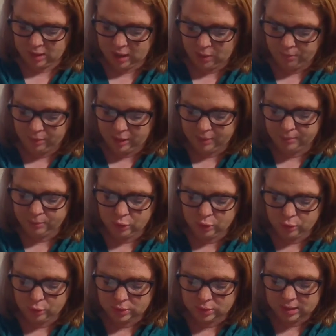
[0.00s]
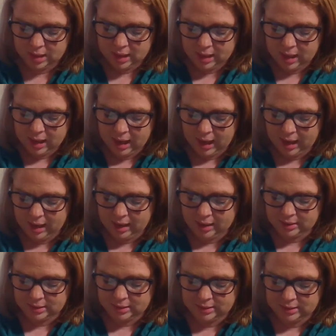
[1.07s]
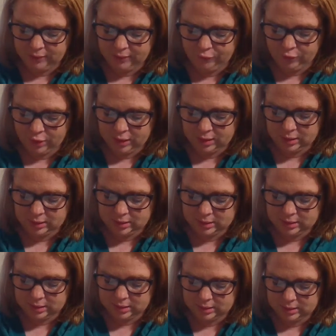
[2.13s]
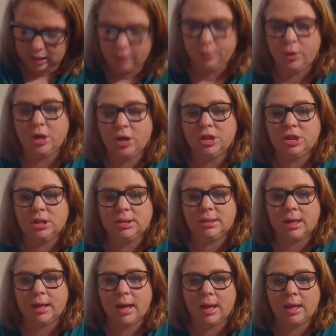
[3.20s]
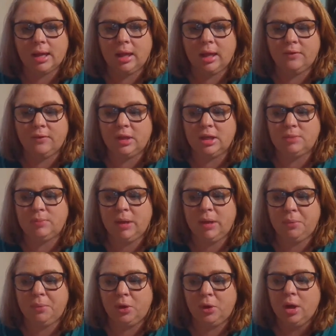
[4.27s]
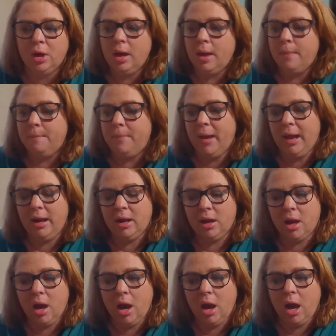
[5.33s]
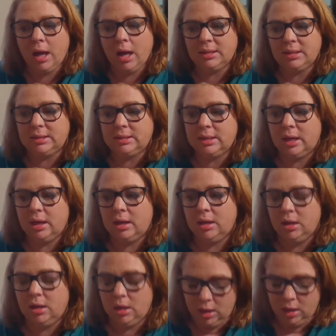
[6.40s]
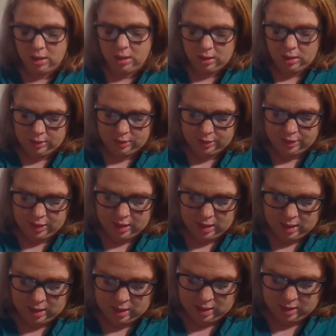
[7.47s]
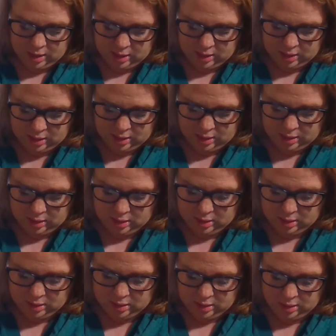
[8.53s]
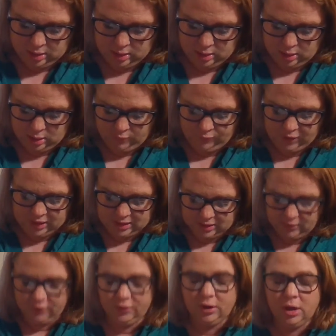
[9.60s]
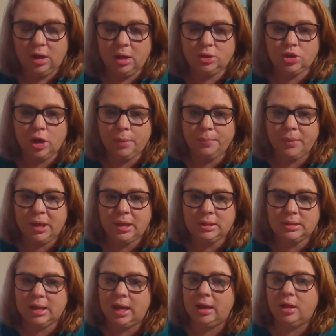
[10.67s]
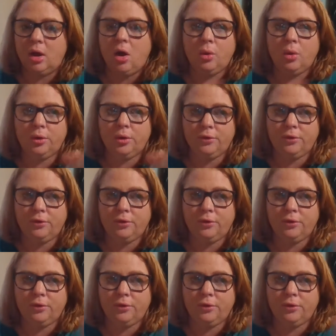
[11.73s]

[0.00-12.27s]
how blood moons and different celebrations that God had given his people, Pentecost, the Feast of Trumpets, had all